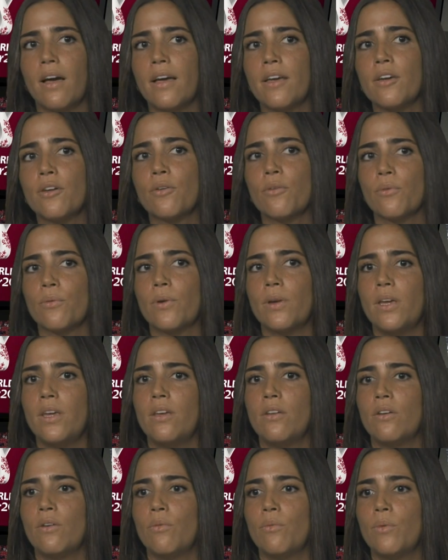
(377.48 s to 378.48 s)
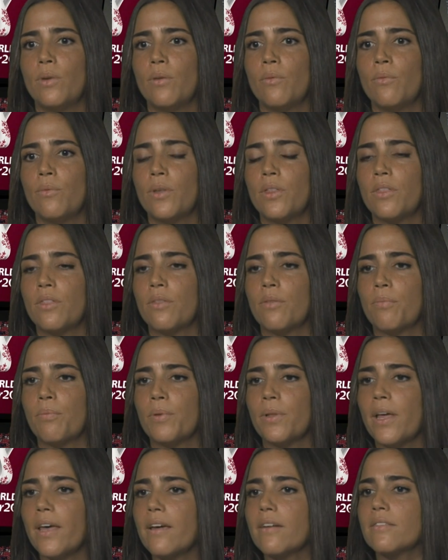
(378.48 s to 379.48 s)
agree, with
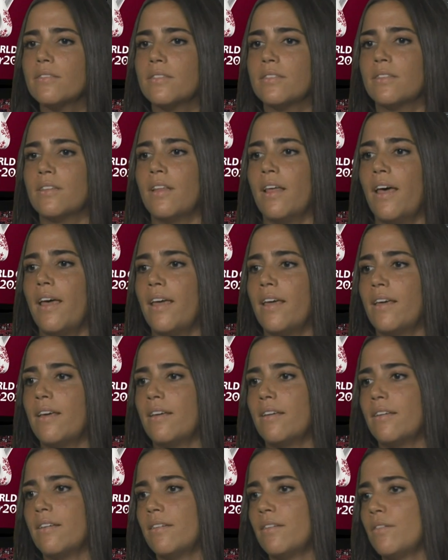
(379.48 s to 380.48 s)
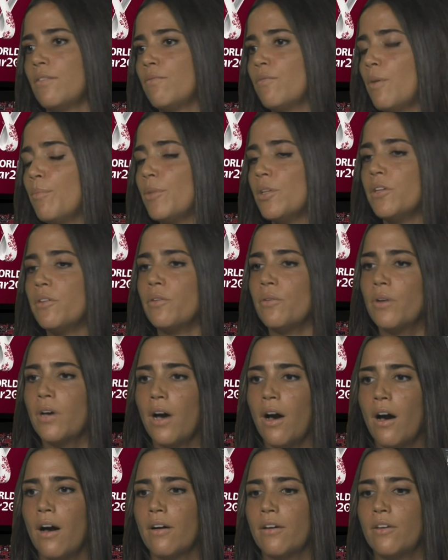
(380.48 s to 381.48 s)
players like Romelu
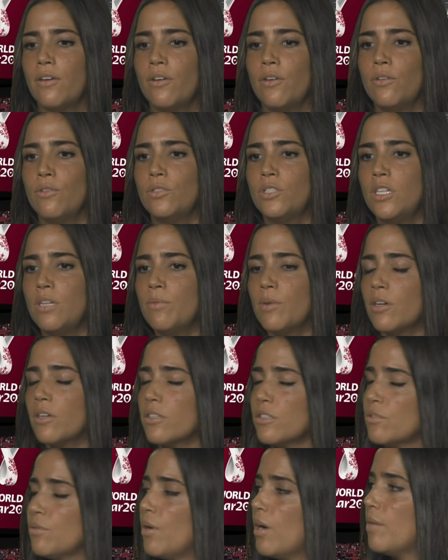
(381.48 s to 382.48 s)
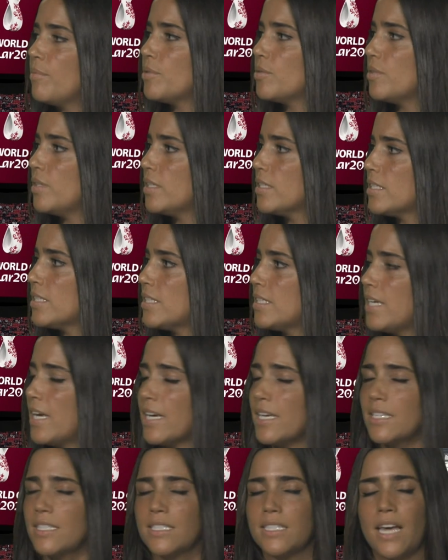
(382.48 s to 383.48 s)
Lukaku, Thibaut Courtois between the
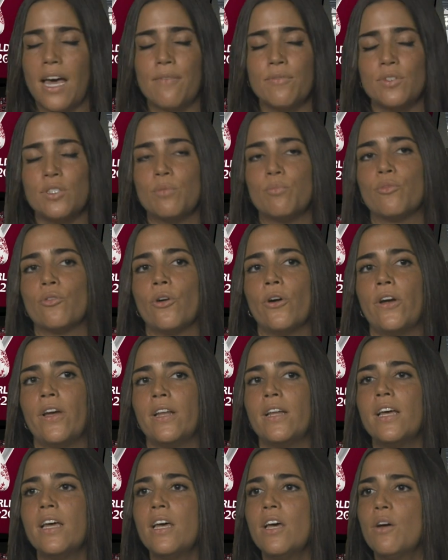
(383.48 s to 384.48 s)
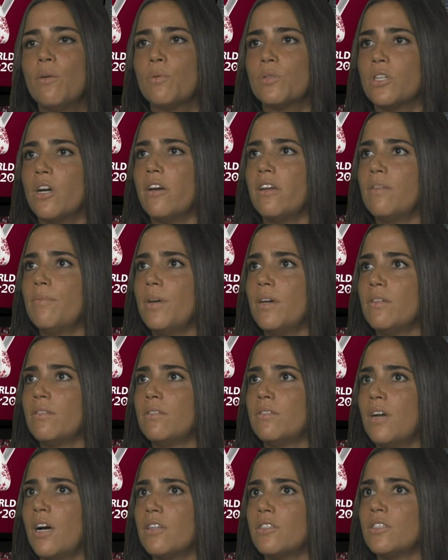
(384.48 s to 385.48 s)
sticks, Kevin De Bruyne. We're talking about
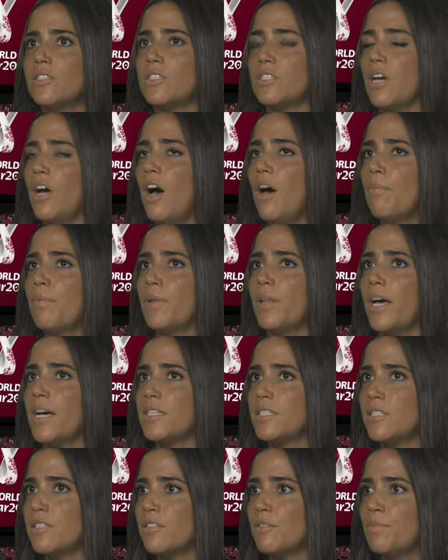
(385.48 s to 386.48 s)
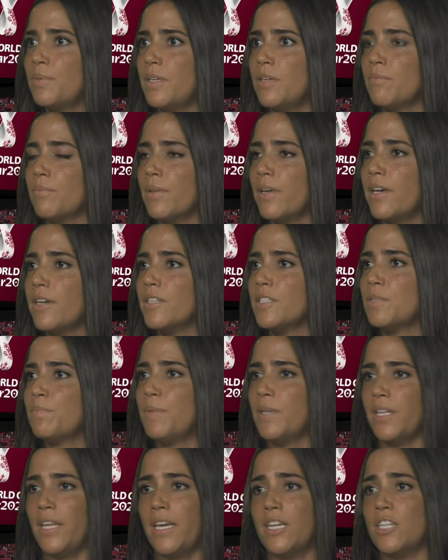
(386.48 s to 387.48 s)
not just top-class European players,
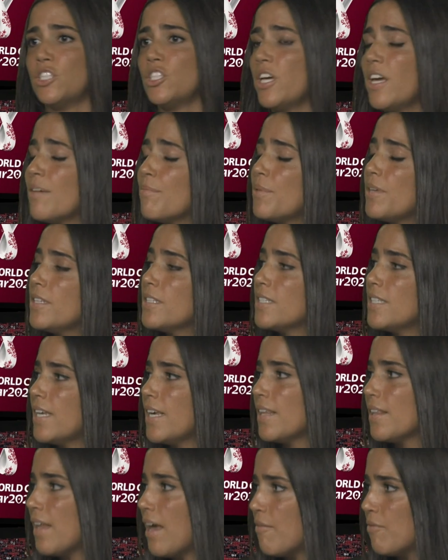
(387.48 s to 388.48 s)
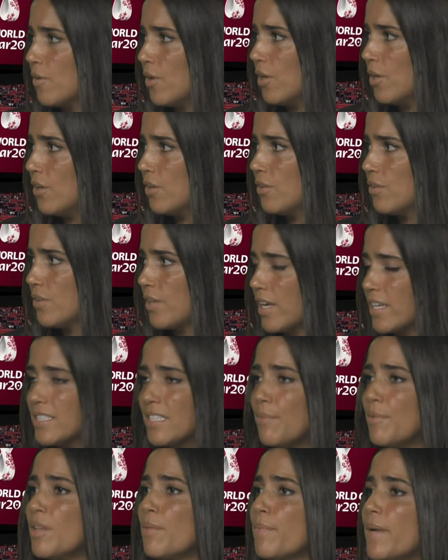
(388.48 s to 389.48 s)
but like Champions League level, like
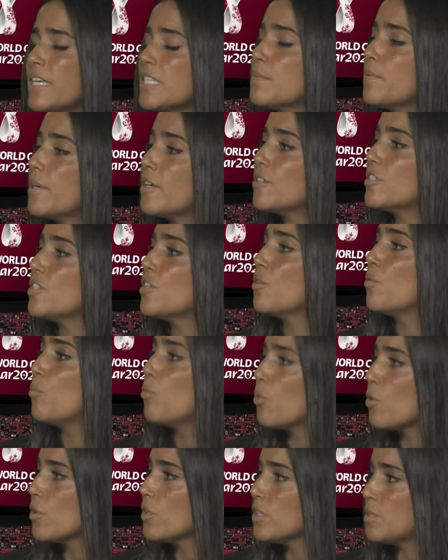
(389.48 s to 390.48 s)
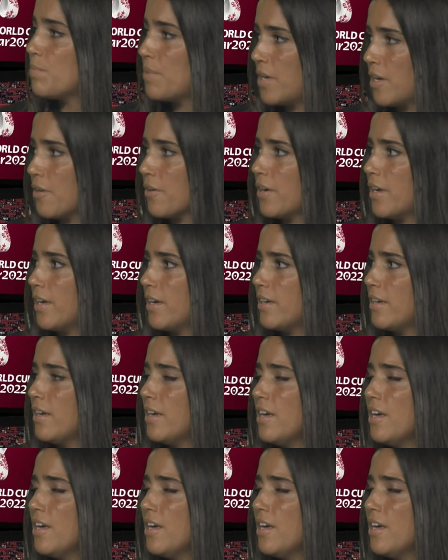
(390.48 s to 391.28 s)
some of the best players in the world, period.